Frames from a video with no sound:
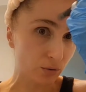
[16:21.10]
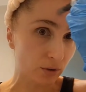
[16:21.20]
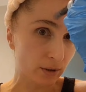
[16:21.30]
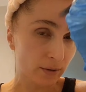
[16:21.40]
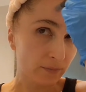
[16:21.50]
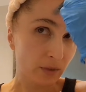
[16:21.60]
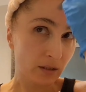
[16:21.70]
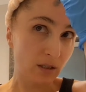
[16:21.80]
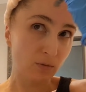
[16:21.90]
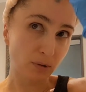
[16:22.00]
to
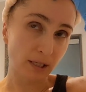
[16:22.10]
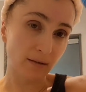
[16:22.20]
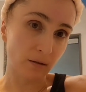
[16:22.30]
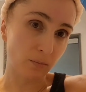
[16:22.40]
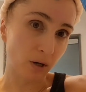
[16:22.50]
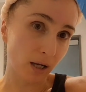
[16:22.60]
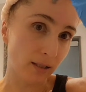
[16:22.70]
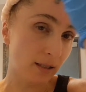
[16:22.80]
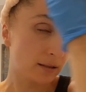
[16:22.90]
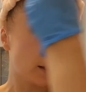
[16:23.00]
display the
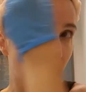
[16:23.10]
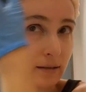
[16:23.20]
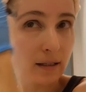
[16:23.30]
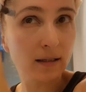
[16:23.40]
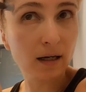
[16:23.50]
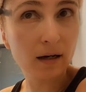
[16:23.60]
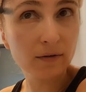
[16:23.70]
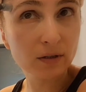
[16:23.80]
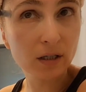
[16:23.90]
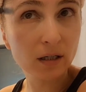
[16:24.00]
product, and then
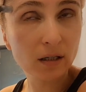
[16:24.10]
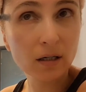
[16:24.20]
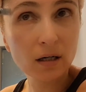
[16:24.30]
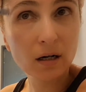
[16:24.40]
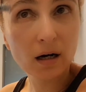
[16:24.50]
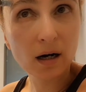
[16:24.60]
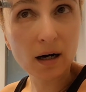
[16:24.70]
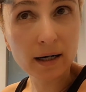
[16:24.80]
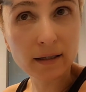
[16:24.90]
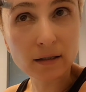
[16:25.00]
after
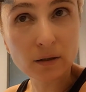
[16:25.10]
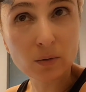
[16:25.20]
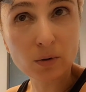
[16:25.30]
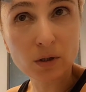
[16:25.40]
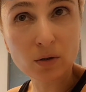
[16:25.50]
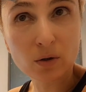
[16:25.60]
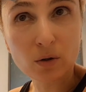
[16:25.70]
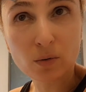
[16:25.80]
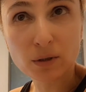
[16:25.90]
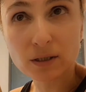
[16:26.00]
I will
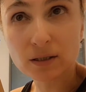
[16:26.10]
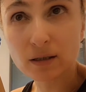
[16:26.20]
go with